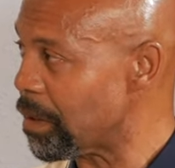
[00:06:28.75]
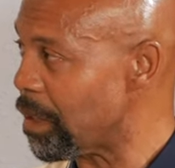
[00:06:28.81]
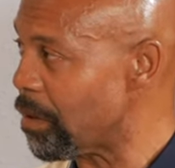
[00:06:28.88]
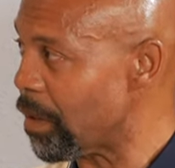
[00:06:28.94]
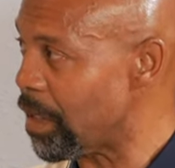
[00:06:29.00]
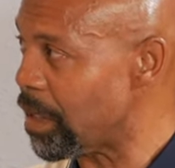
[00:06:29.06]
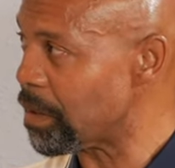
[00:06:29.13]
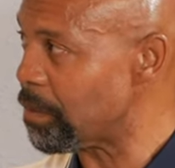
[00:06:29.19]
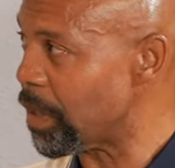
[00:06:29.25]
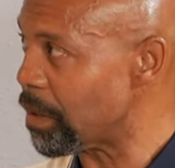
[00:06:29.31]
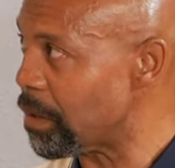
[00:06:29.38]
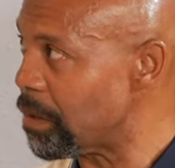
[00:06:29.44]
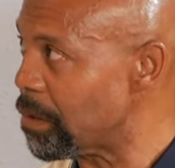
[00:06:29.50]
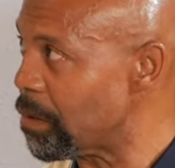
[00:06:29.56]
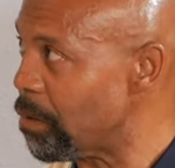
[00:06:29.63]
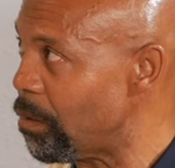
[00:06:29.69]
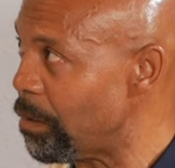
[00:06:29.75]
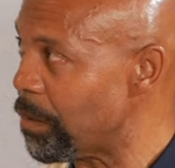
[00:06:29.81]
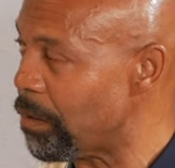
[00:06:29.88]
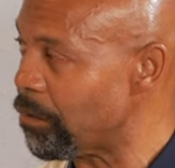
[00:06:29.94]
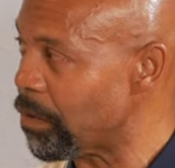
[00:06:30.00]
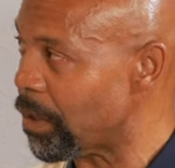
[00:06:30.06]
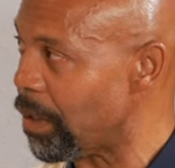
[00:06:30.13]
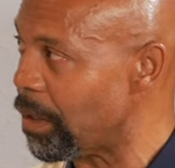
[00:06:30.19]
The other aspect is a woman
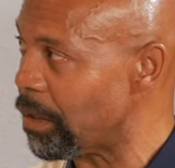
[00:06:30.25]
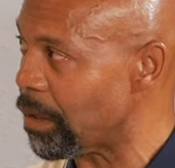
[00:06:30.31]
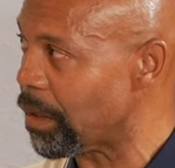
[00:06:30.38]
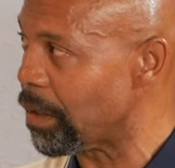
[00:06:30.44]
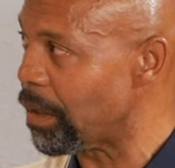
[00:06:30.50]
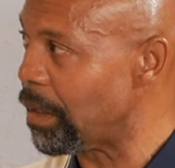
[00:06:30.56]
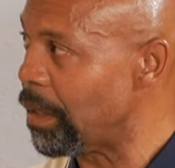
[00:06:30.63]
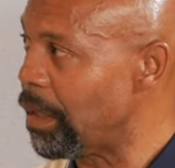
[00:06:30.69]
of color